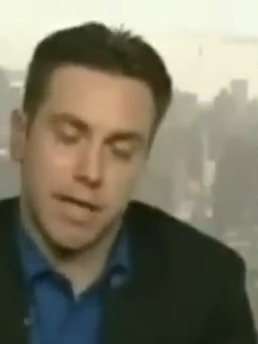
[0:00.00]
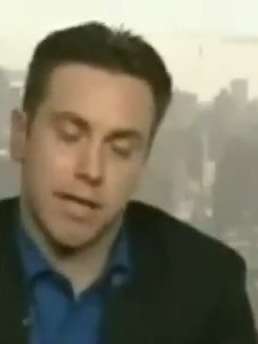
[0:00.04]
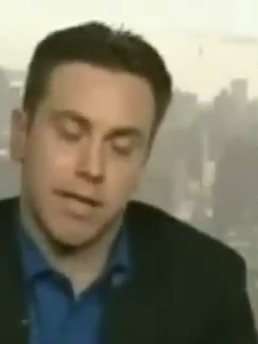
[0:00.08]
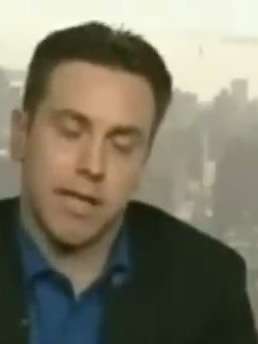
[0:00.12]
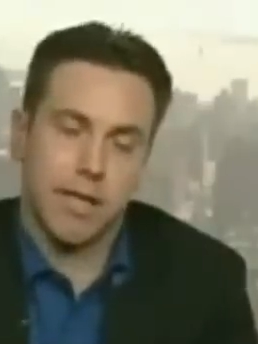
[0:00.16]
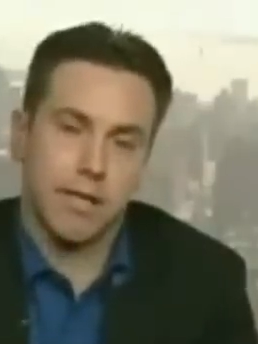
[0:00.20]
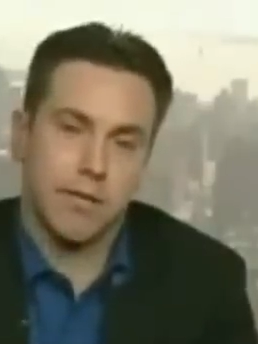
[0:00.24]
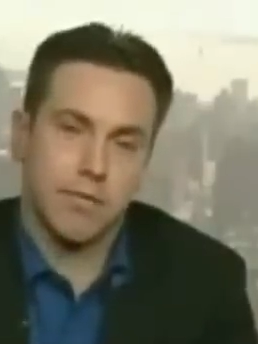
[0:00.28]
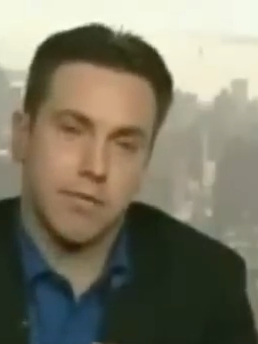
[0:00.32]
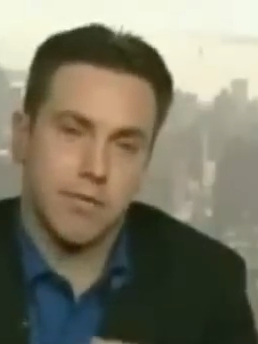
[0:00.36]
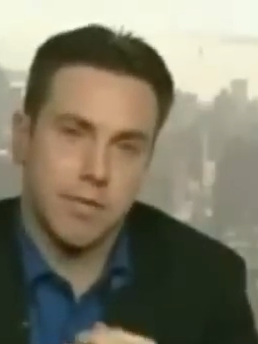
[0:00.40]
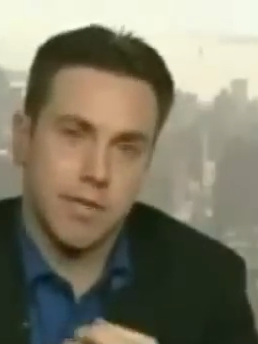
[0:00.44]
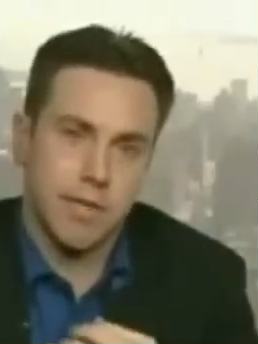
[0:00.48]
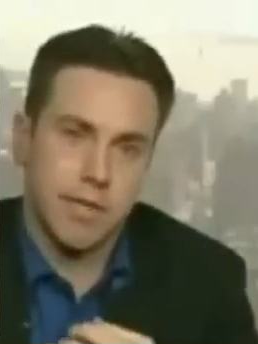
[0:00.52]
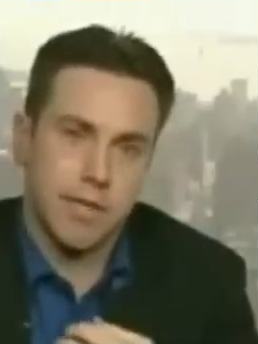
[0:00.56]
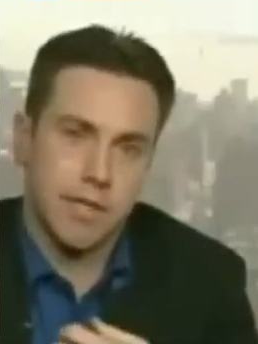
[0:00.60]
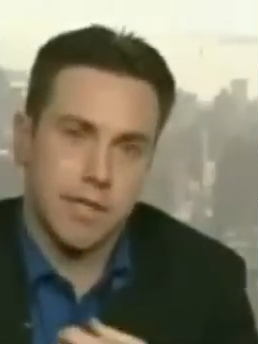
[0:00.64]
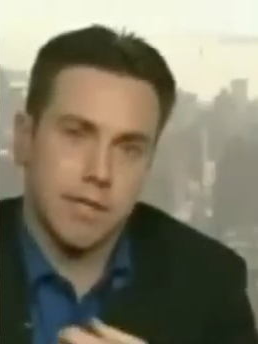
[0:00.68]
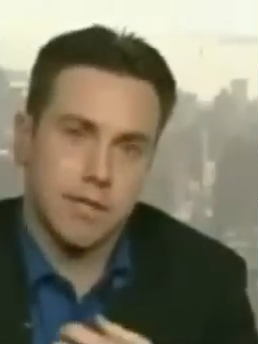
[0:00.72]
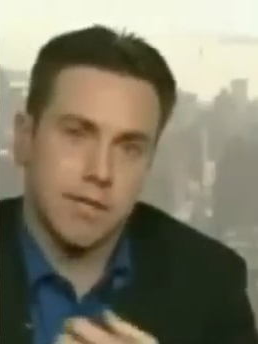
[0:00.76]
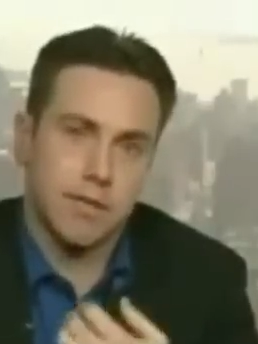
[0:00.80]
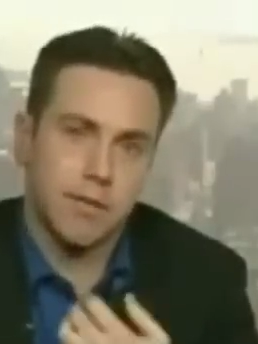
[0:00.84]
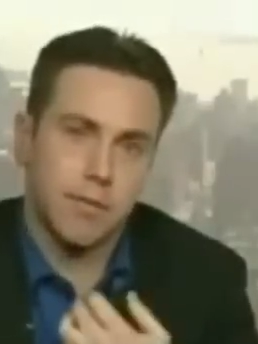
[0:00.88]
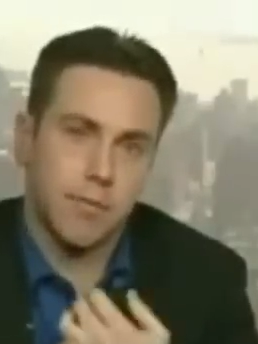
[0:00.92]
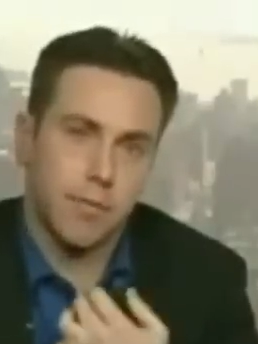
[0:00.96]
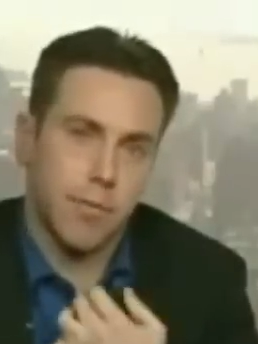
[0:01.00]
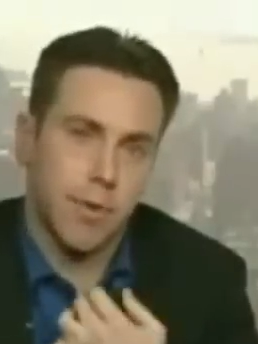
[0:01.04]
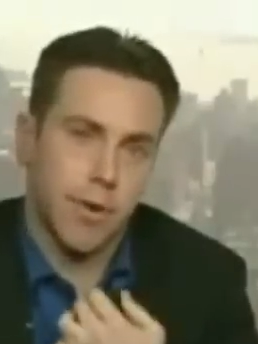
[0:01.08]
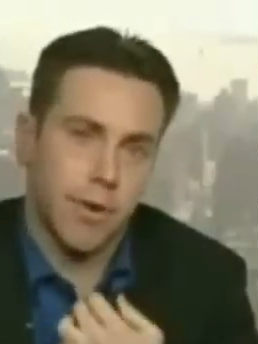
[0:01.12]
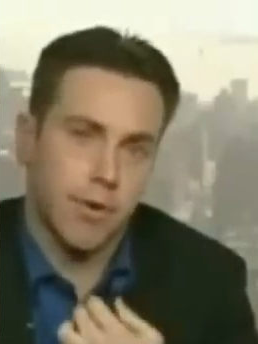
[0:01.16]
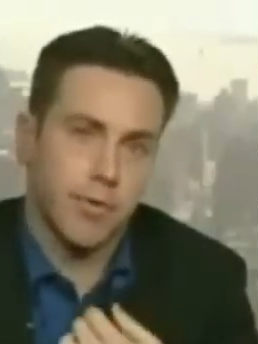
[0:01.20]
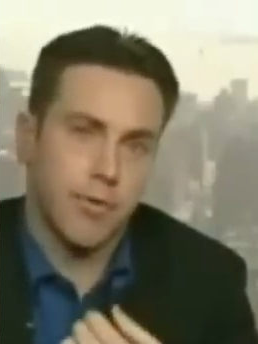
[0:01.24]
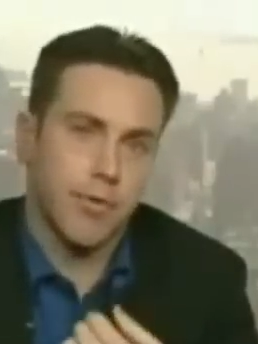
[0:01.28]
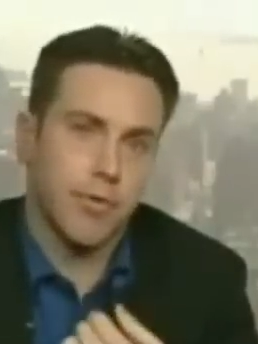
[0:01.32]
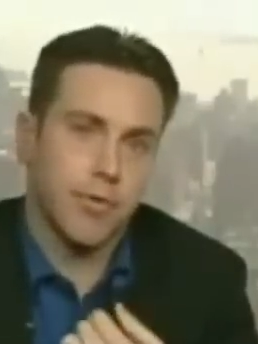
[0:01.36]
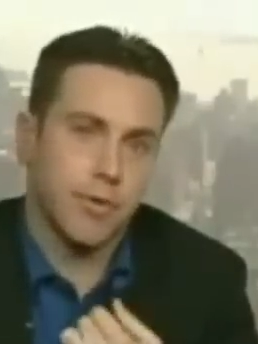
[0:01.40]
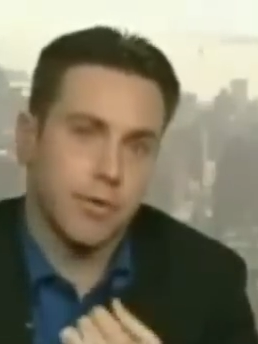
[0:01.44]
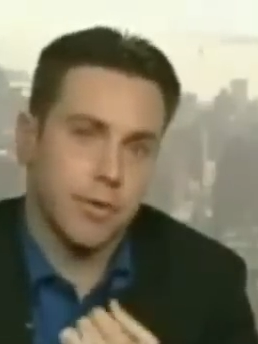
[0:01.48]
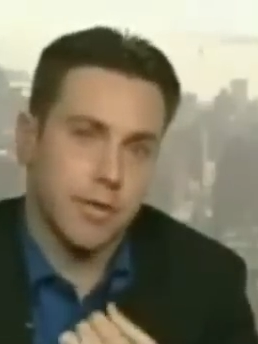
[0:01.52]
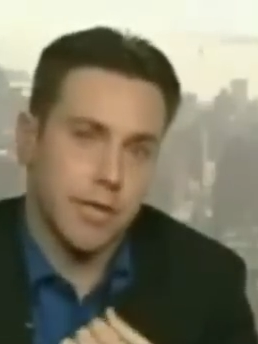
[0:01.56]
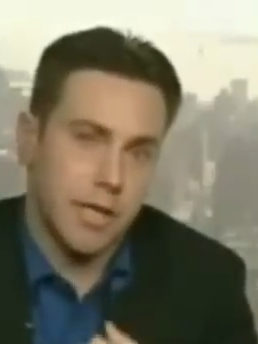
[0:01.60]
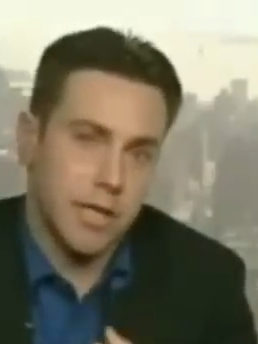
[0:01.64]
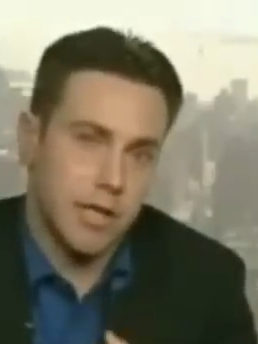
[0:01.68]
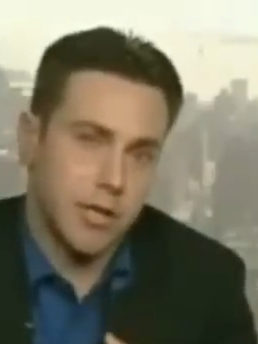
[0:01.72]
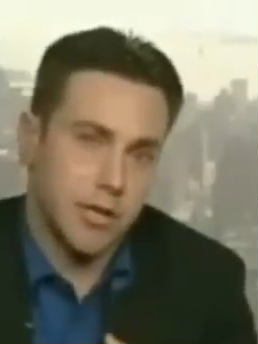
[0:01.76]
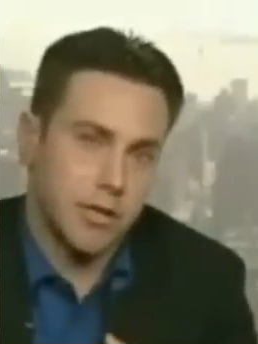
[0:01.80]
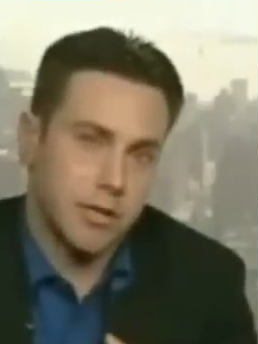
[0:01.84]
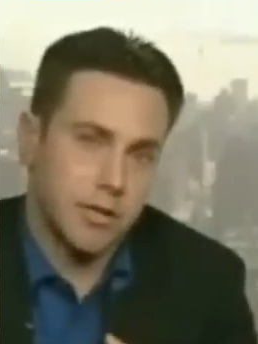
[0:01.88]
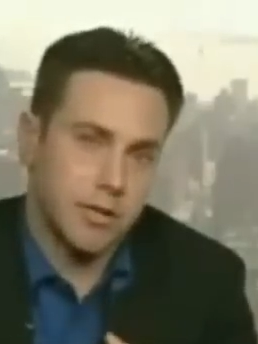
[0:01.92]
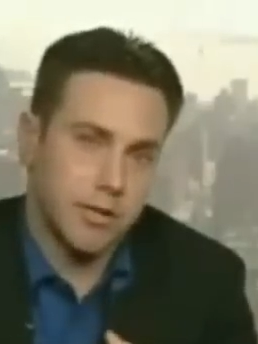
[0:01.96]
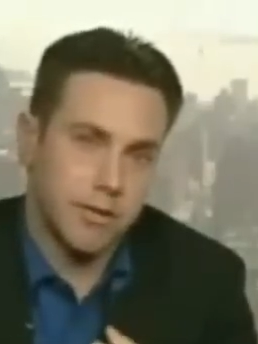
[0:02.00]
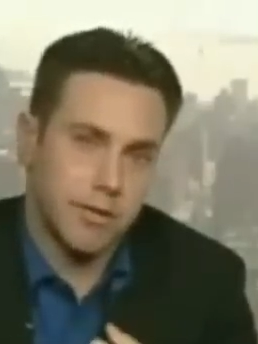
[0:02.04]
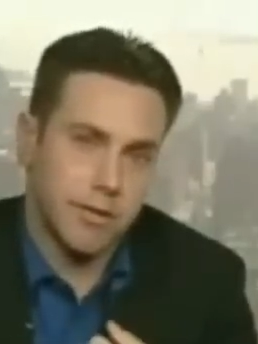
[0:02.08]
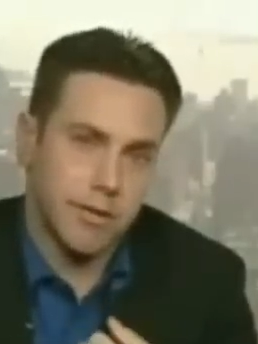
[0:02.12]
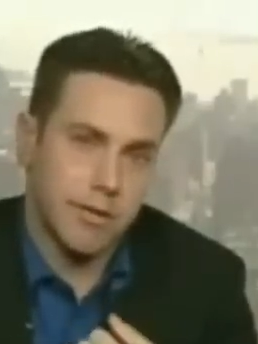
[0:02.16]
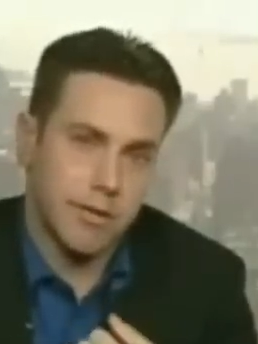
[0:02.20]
They have seized both leaders of